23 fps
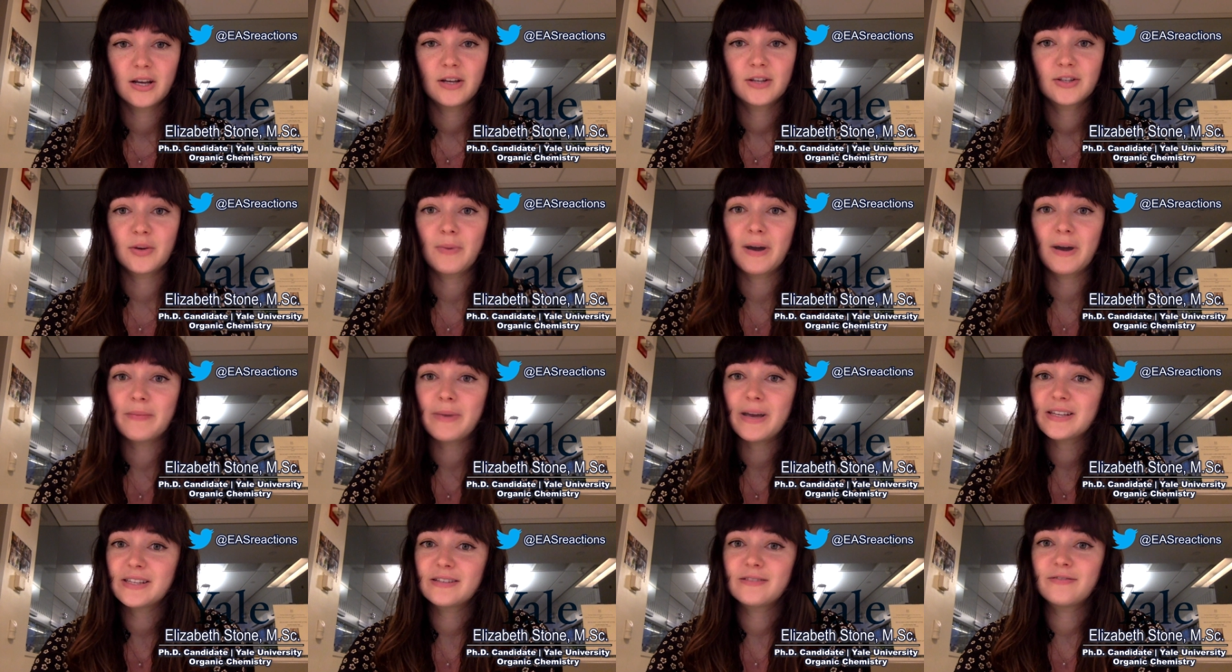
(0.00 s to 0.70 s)
So,
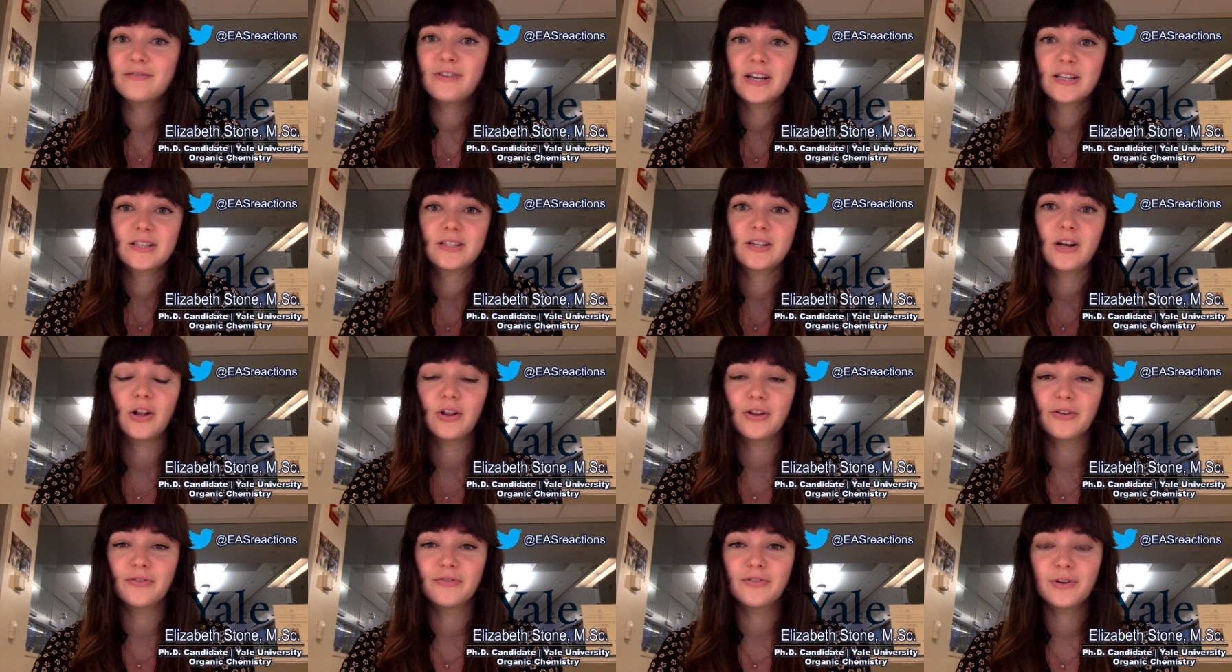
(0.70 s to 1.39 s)
my best advice to
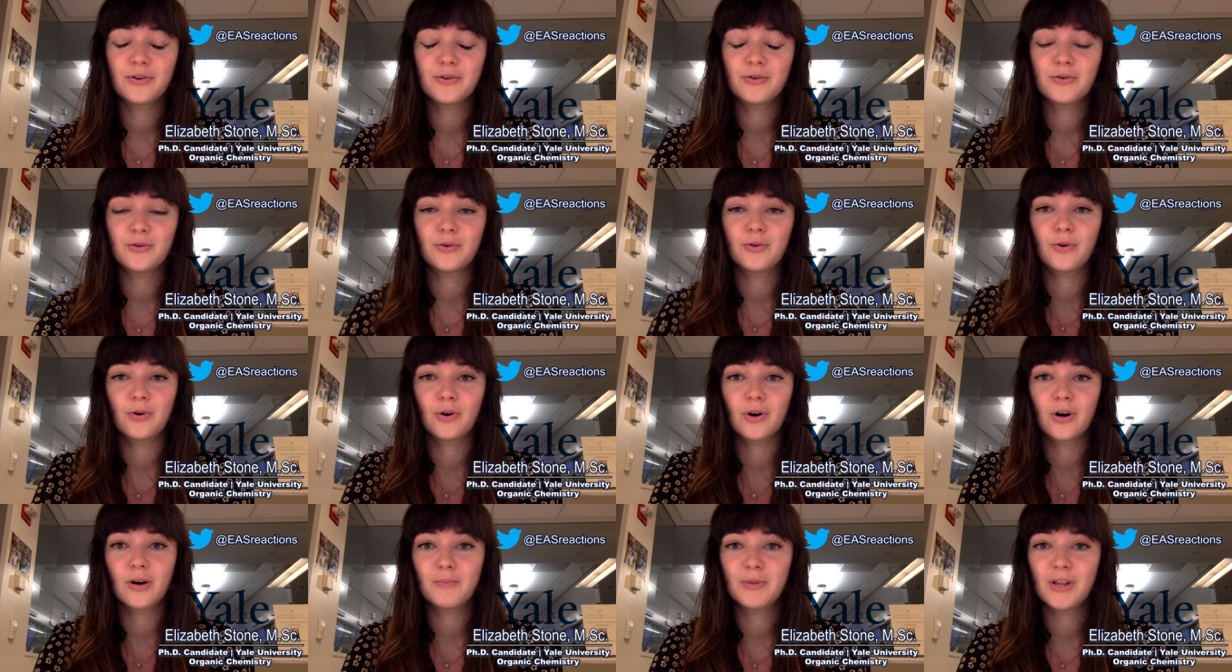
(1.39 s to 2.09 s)
all of you
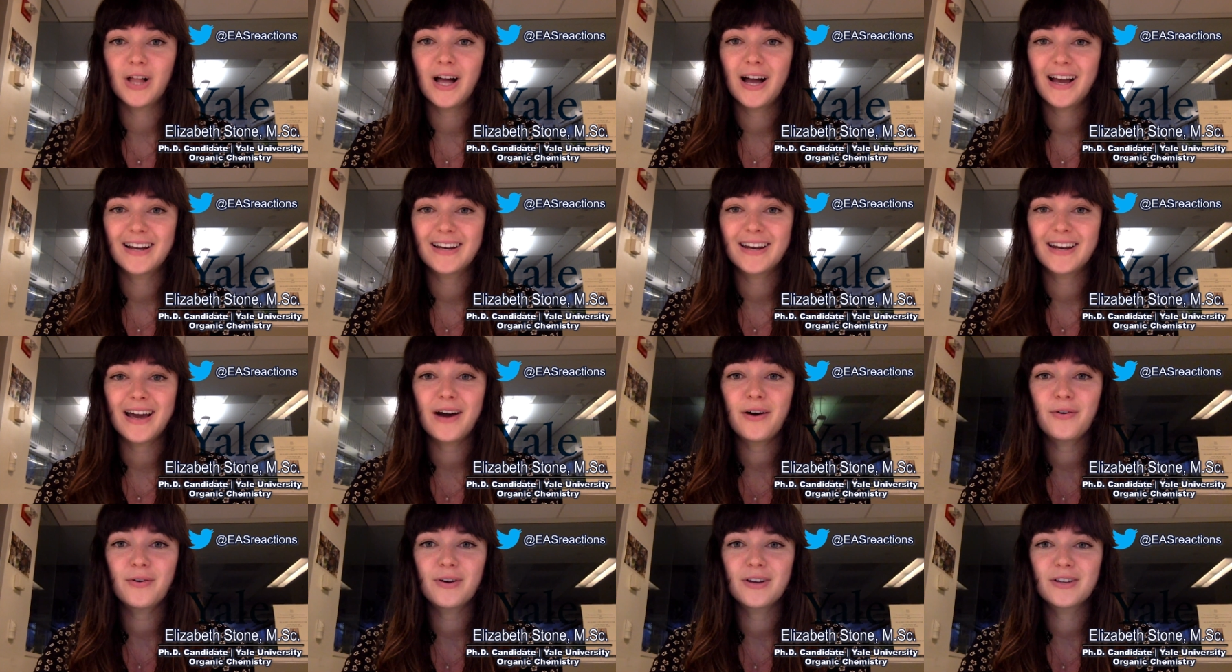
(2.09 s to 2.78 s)
who are applying
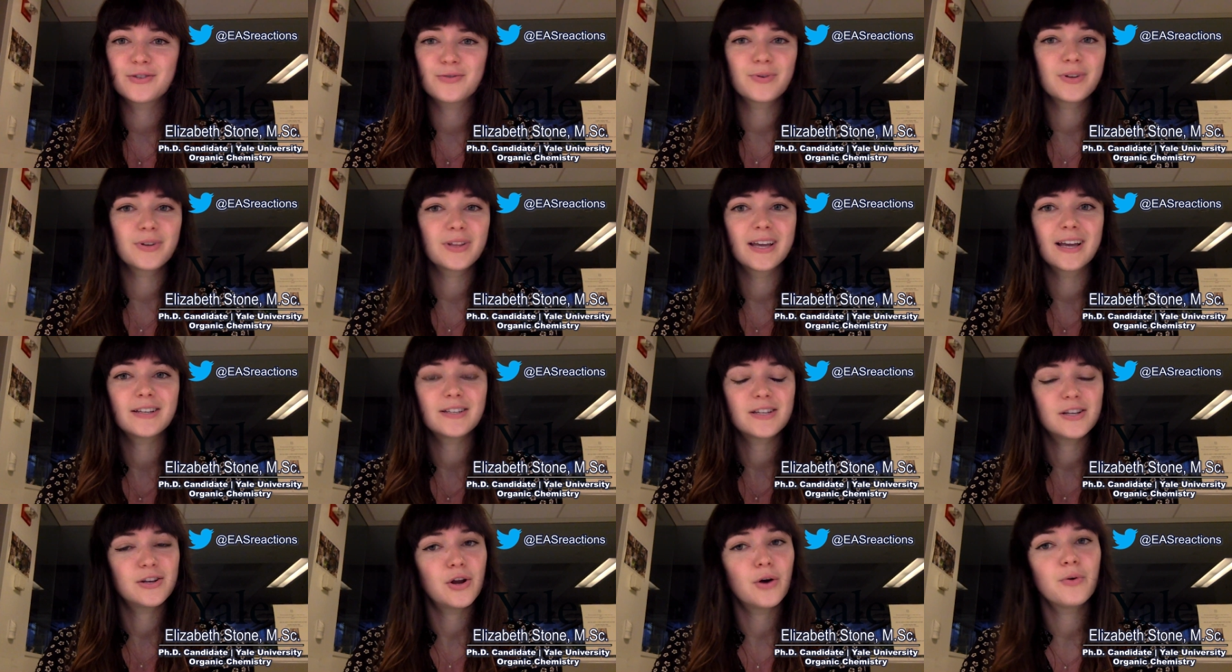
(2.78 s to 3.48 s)
now is really
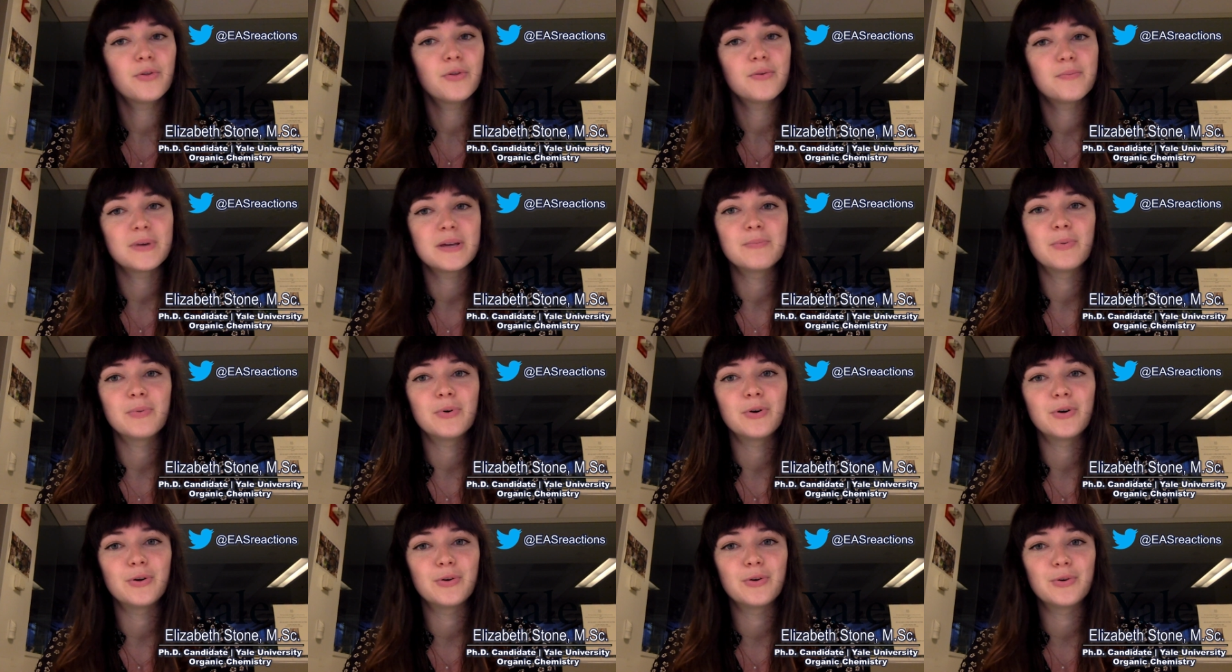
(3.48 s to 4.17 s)
get to know the
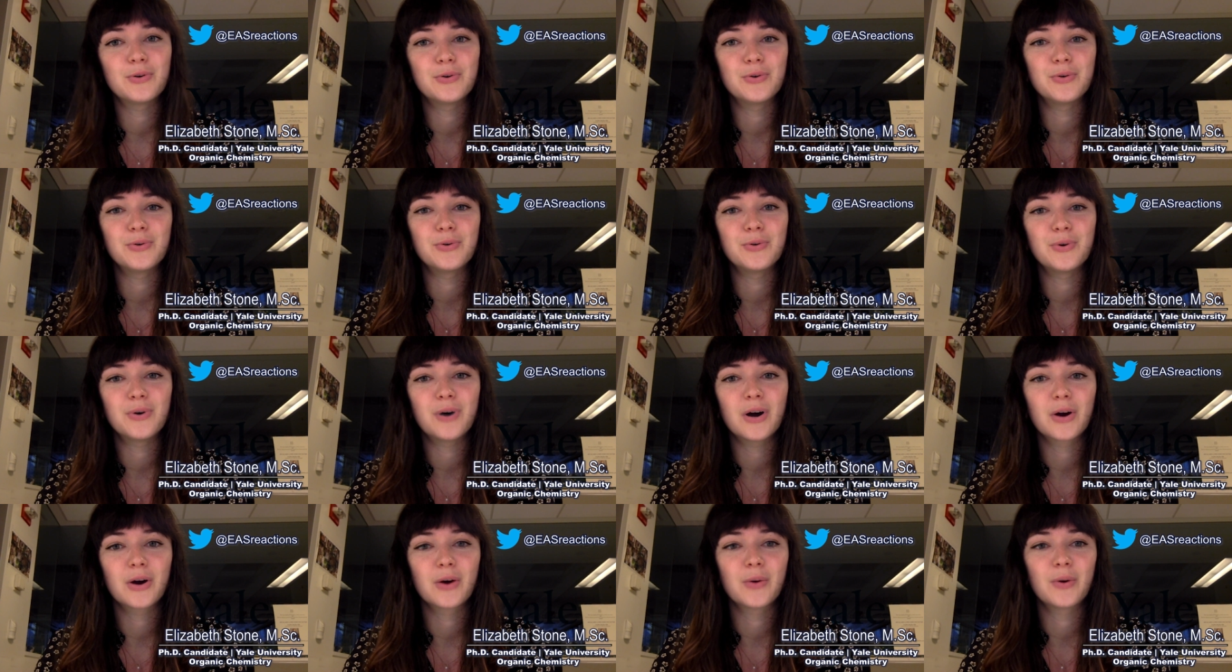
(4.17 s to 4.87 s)
people
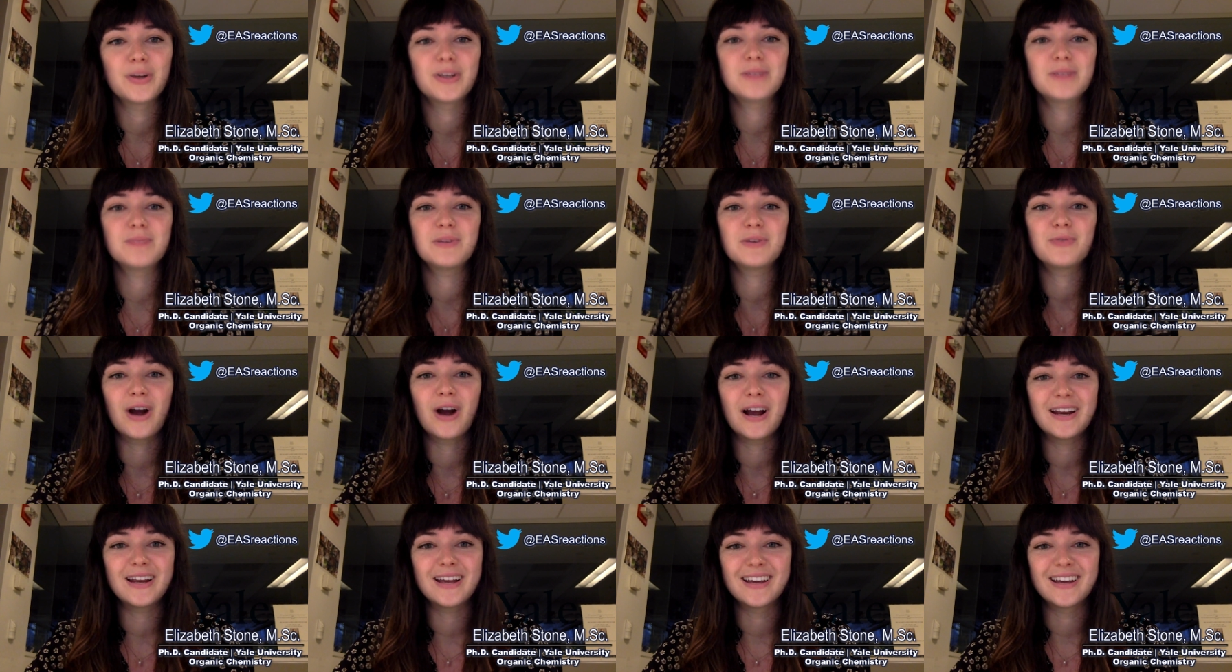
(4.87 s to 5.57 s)
who are going to be
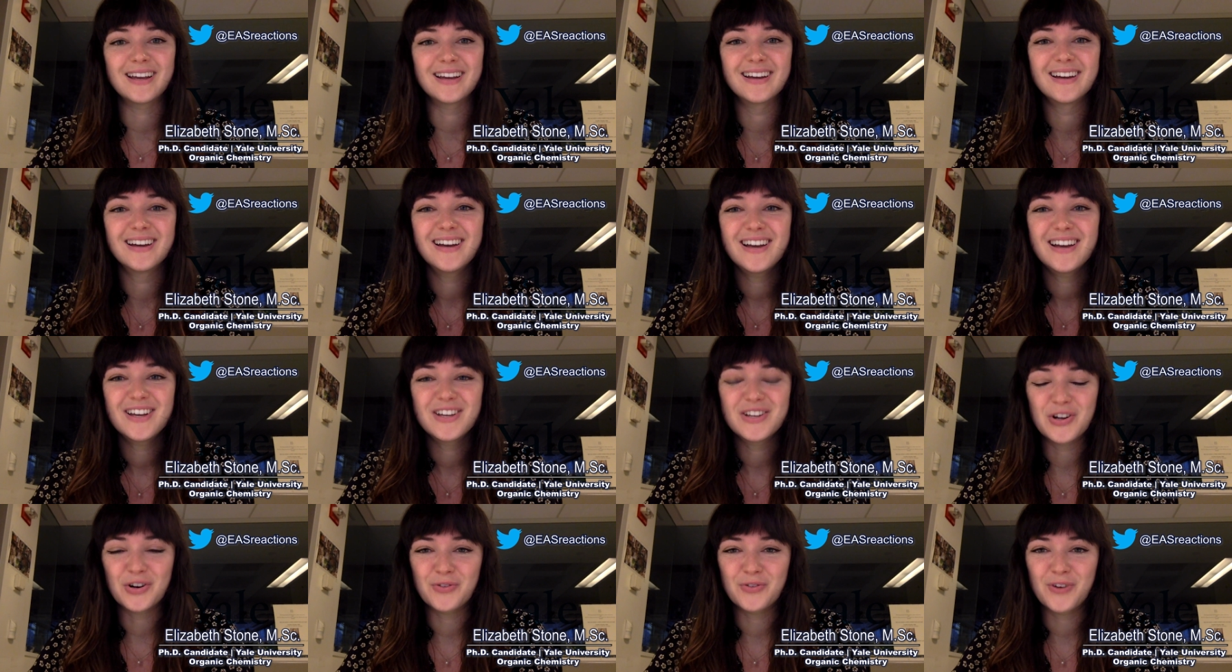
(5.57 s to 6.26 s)
writing
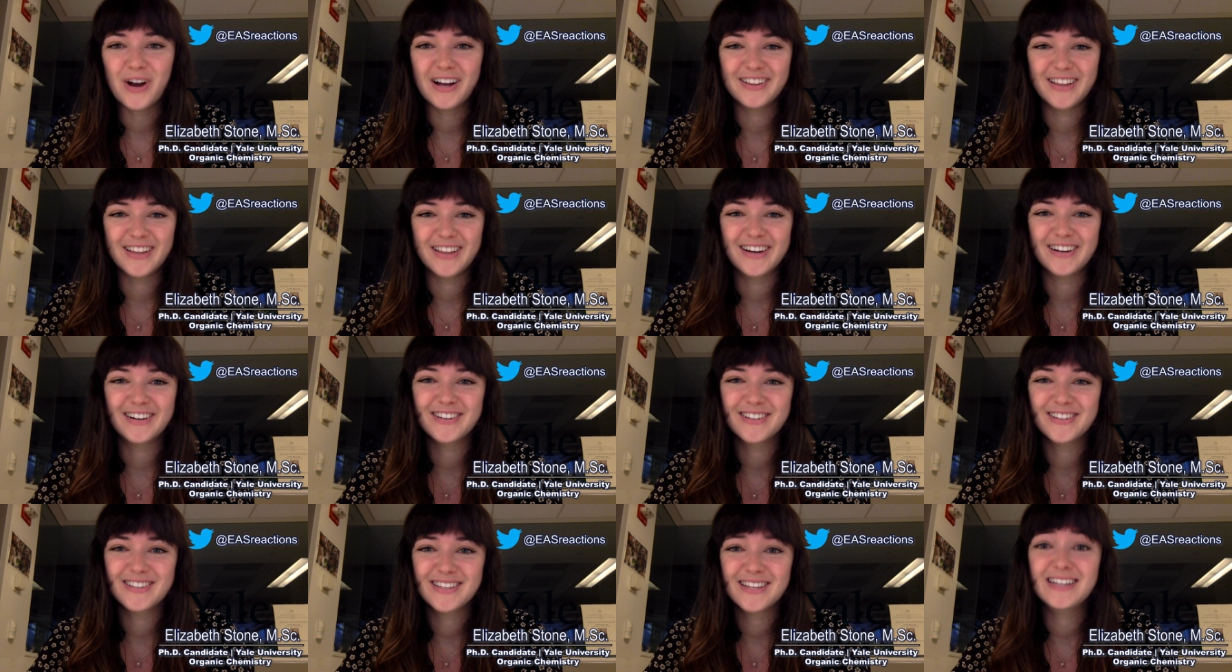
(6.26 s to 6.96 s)
your rec
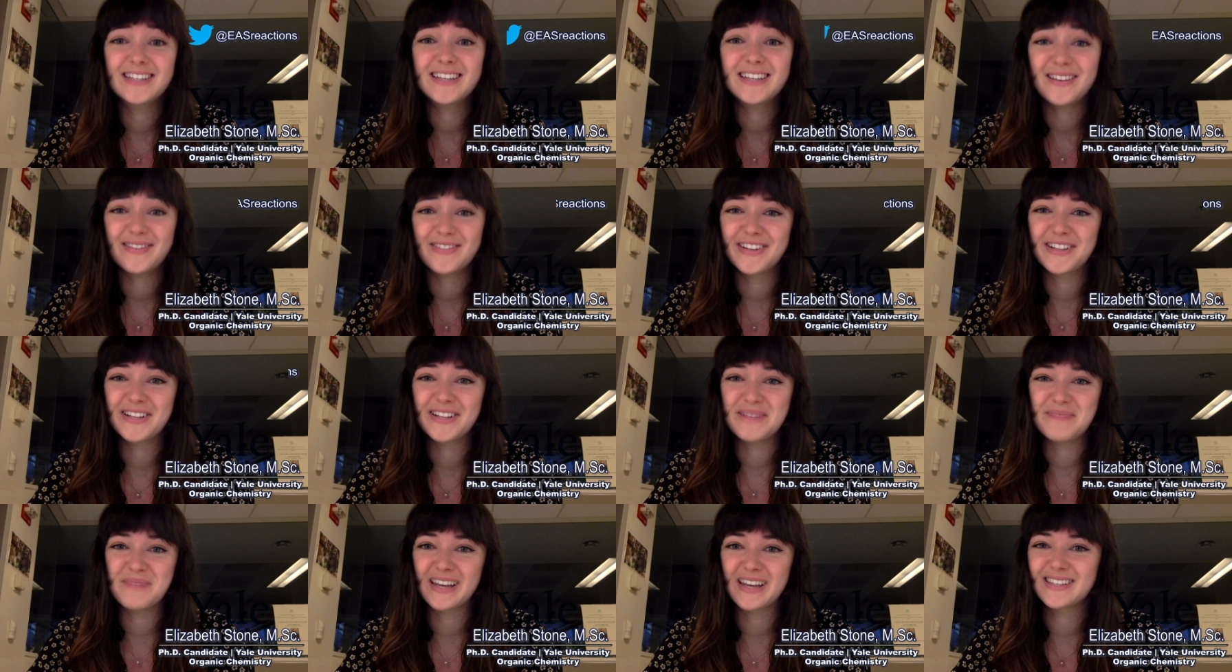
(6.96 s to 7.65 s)
letters. It
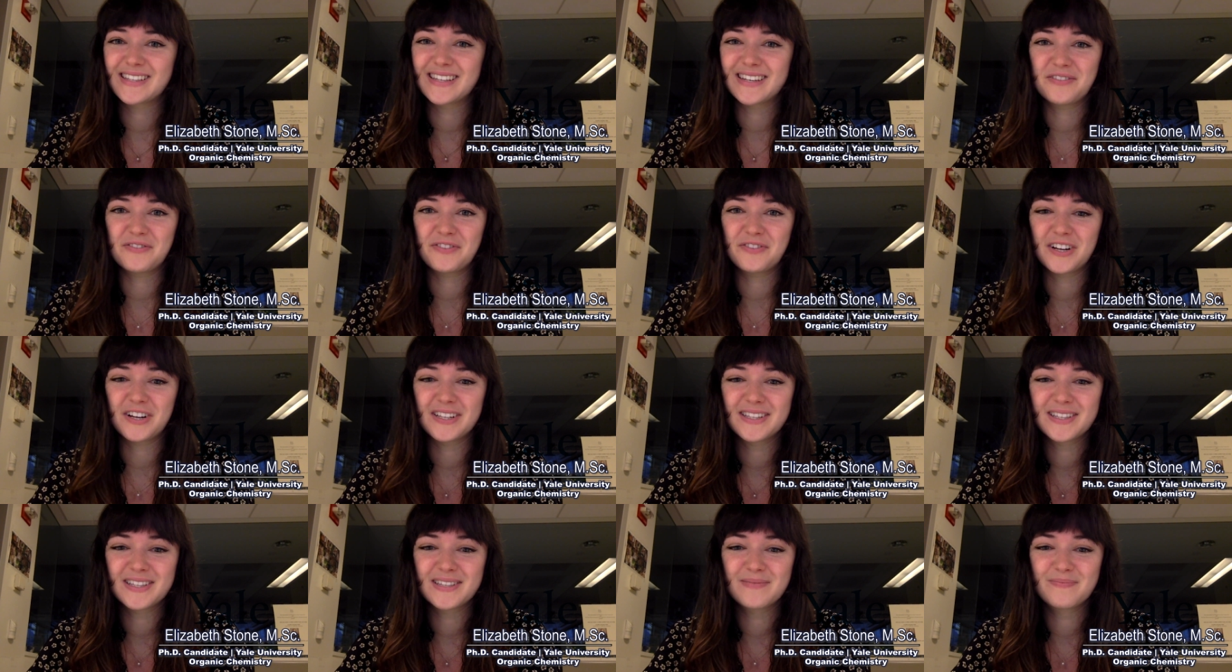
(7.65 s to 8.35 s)
definitely makes a
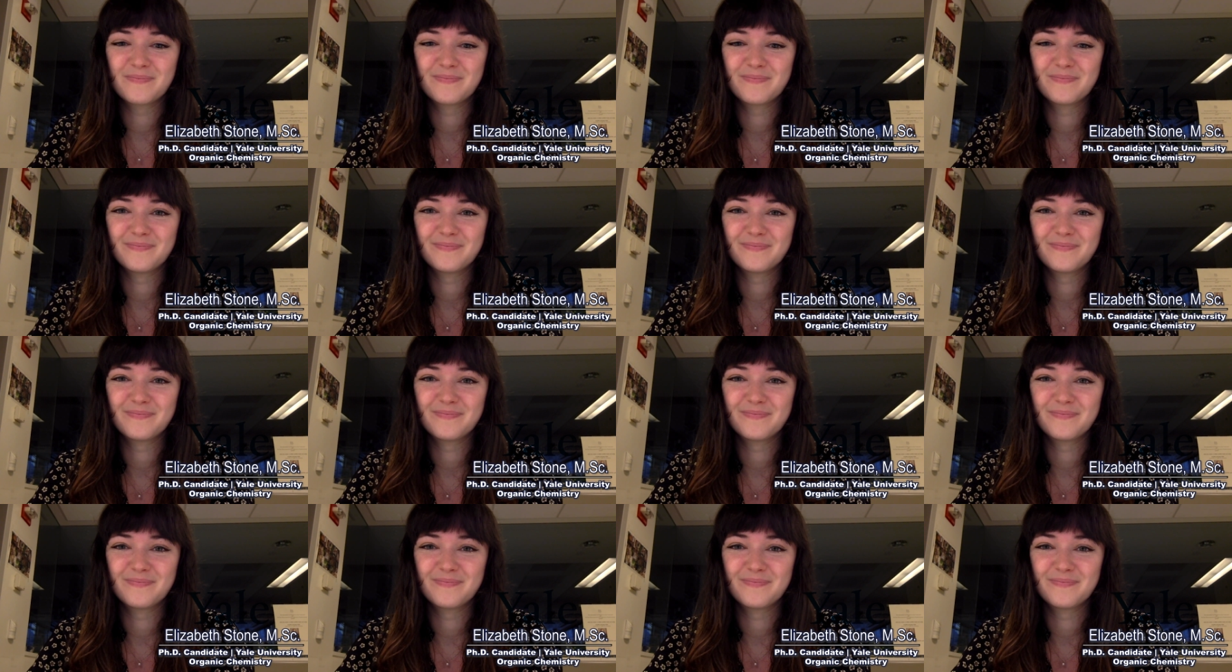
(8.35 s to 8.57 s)
difference.